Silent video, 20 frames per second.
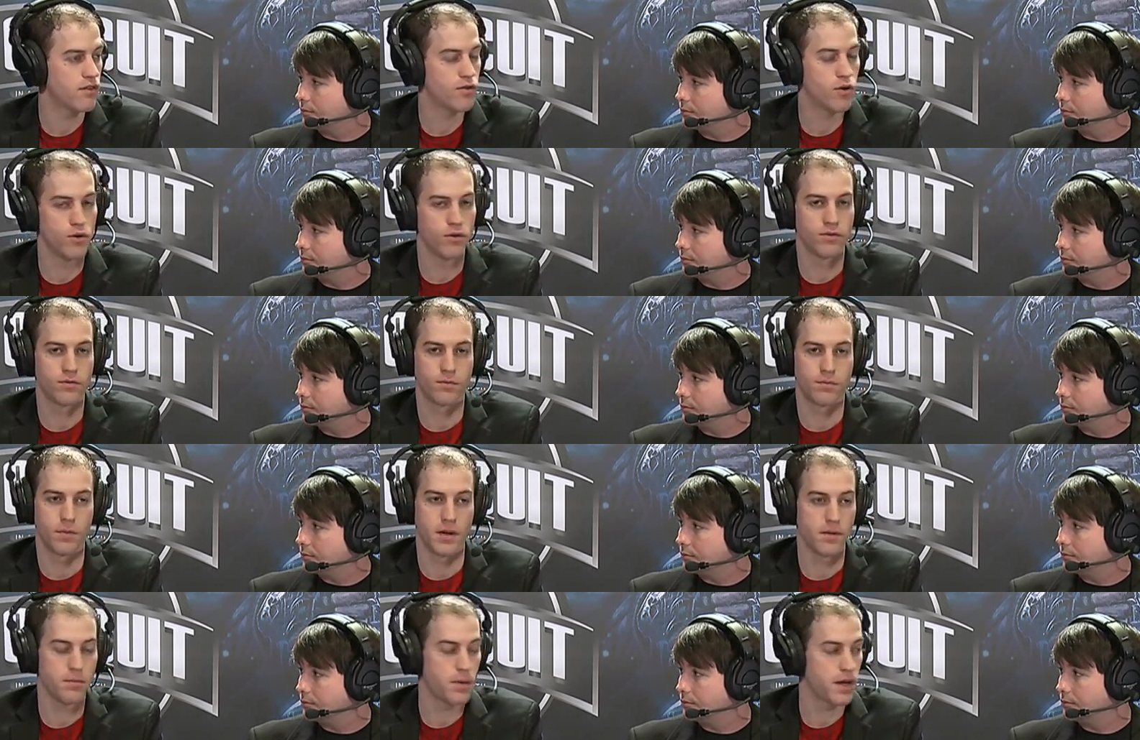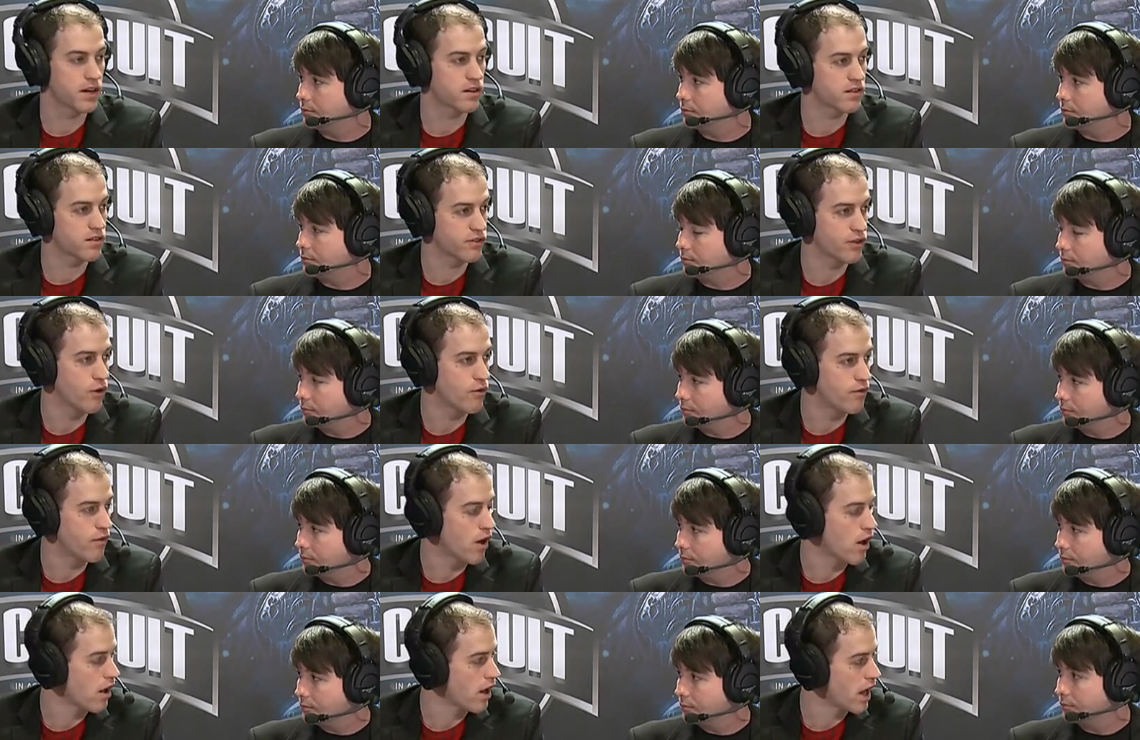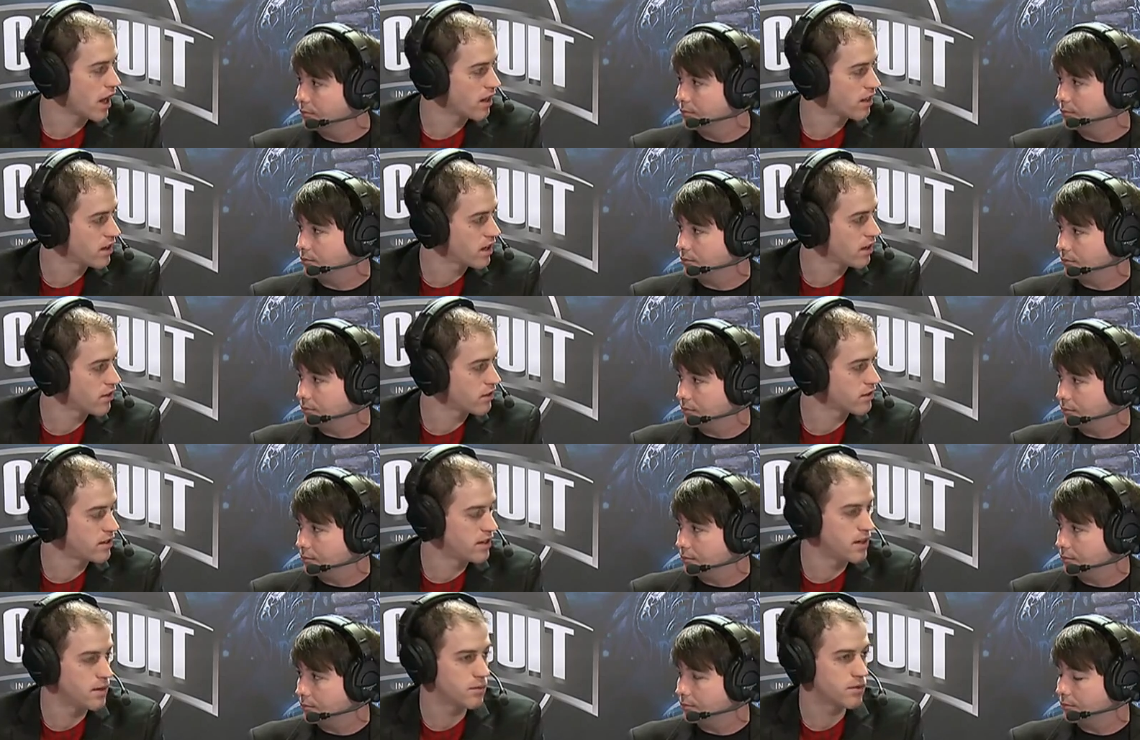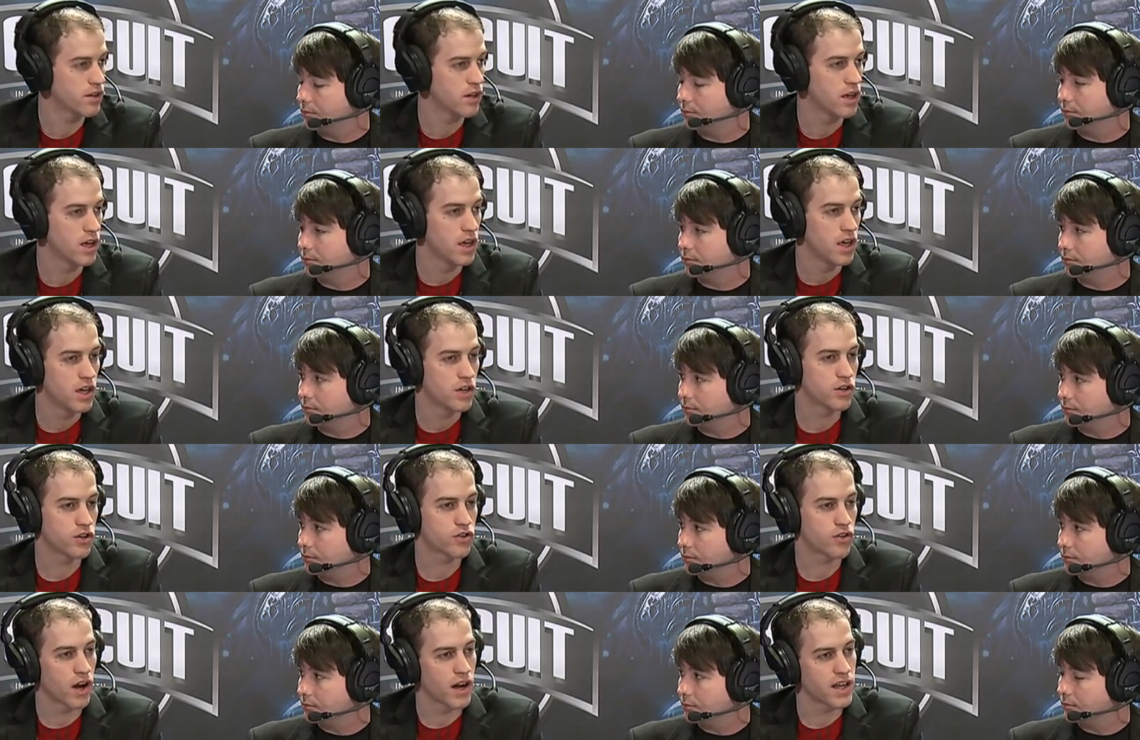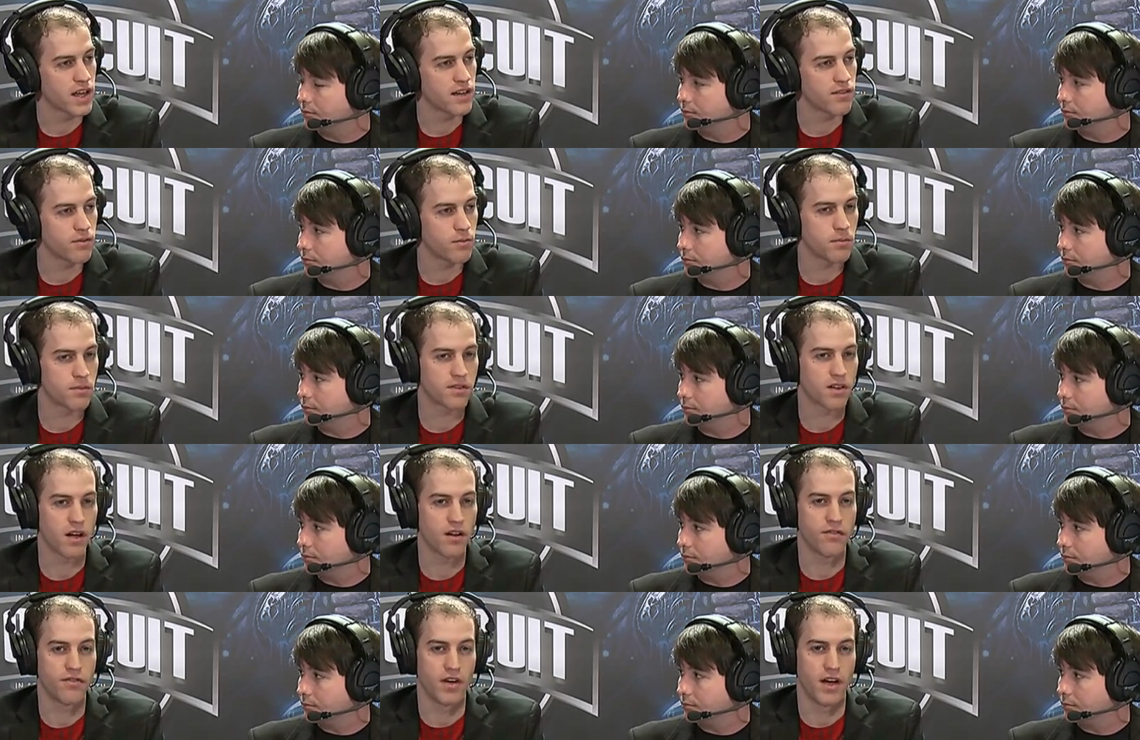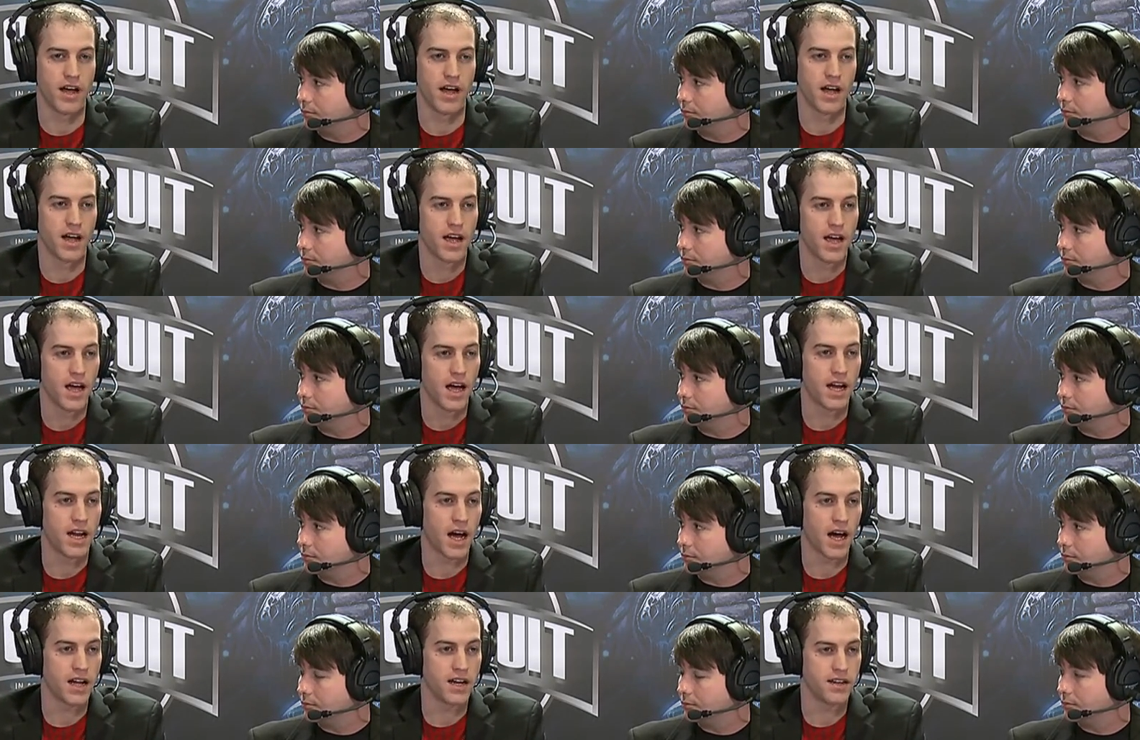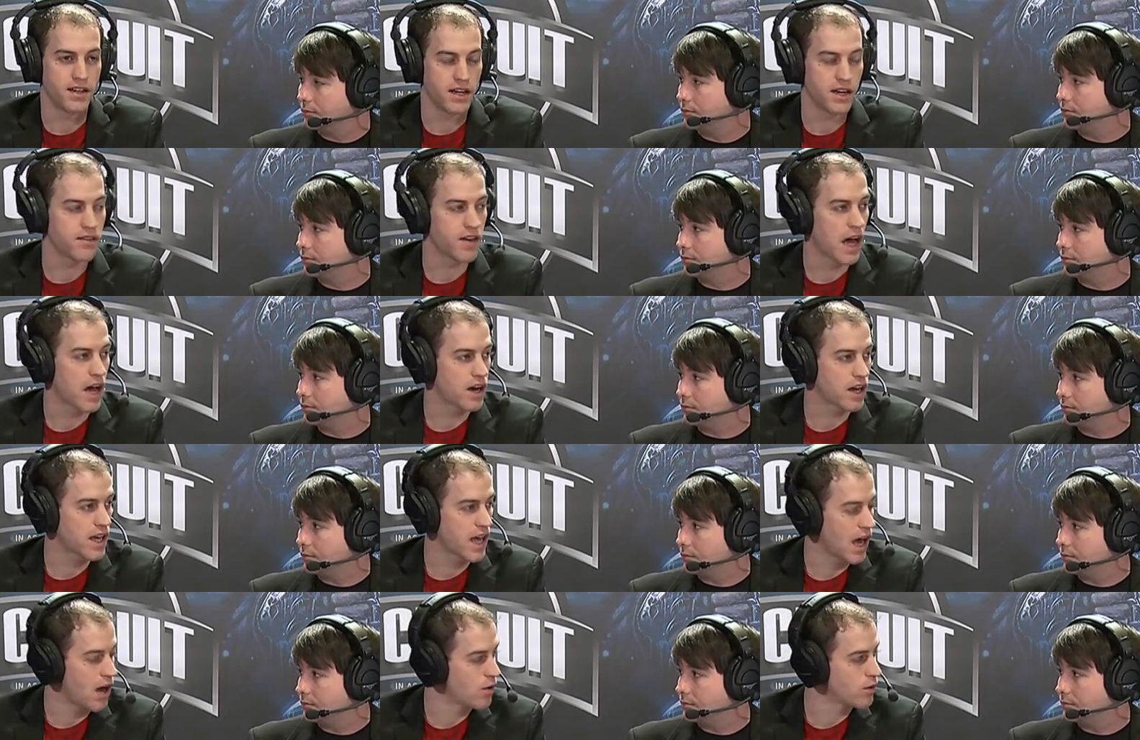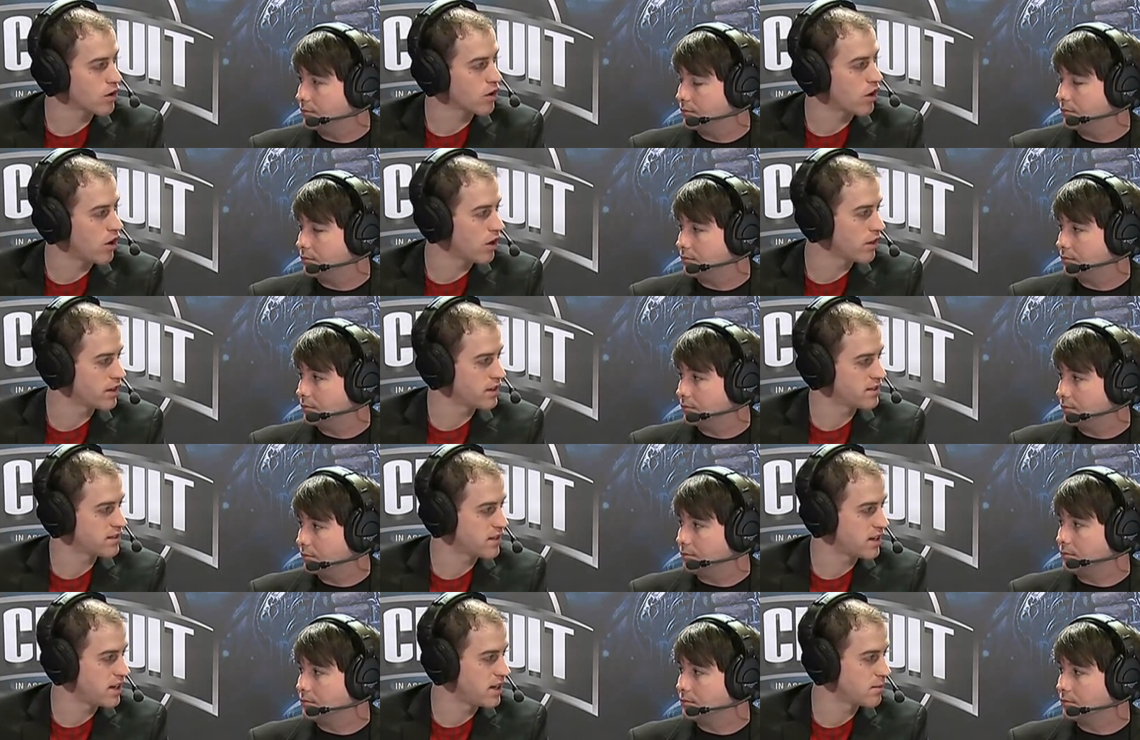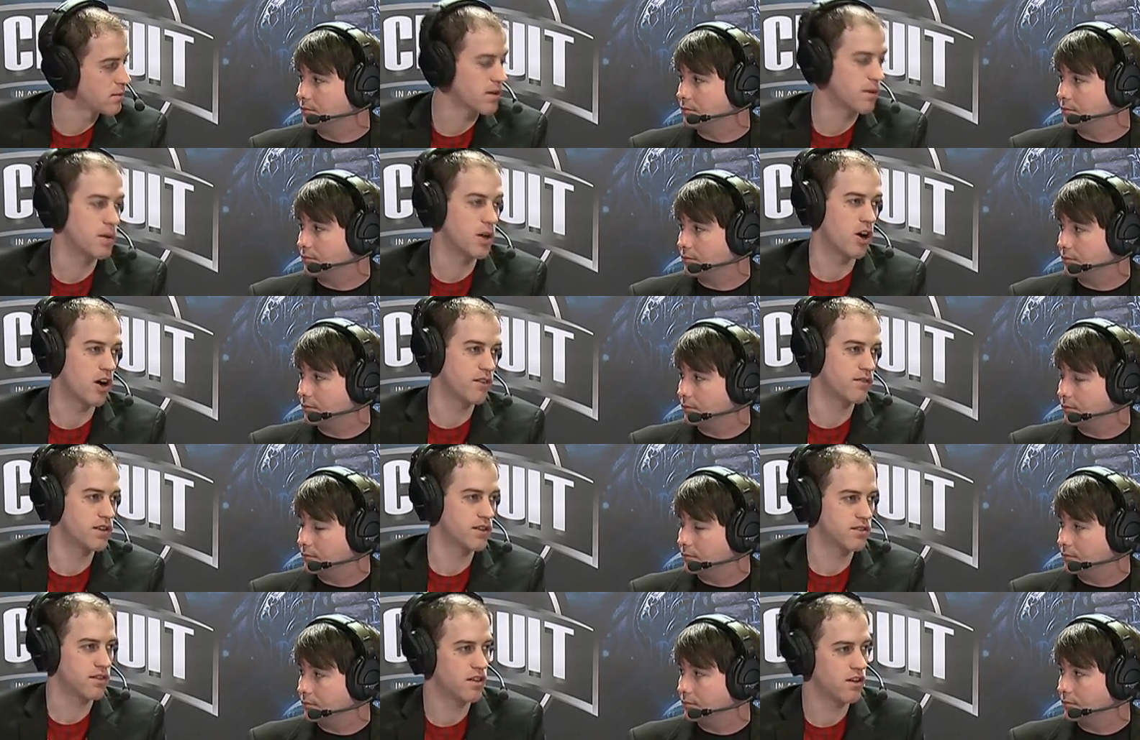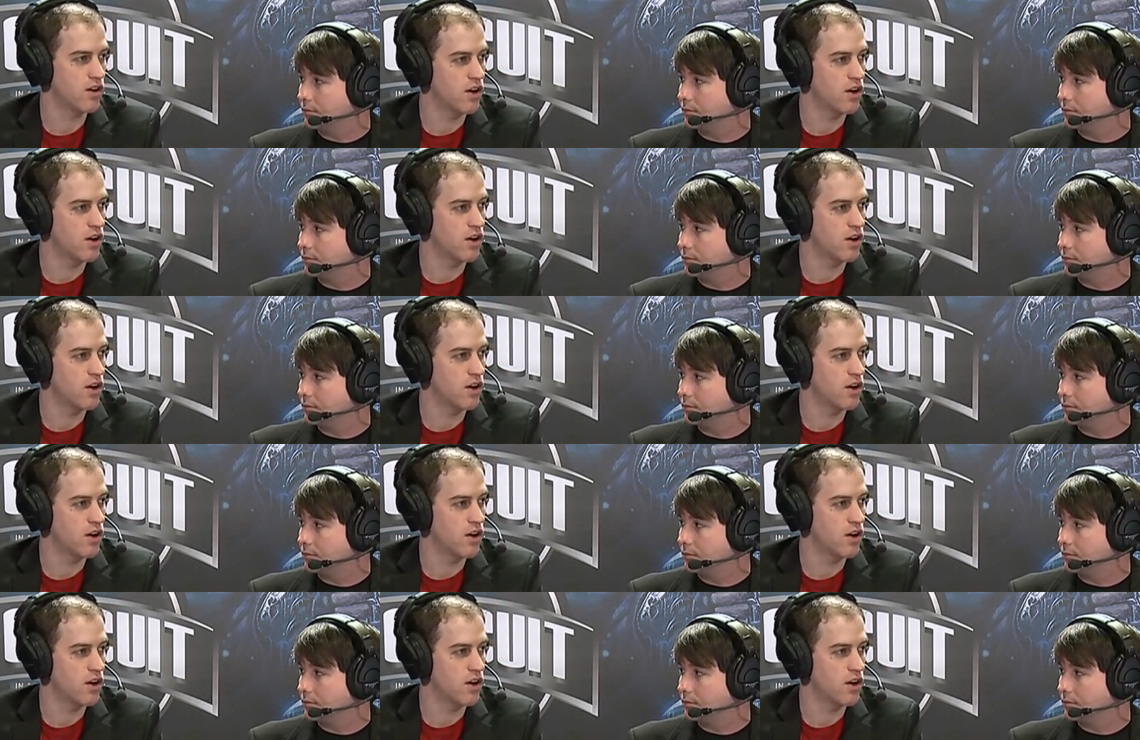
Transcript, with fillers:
Speaker 1: who's been picked so far out of the other teams to try to give himself a, an idea of how to counter all these teams. I mean, obviously they're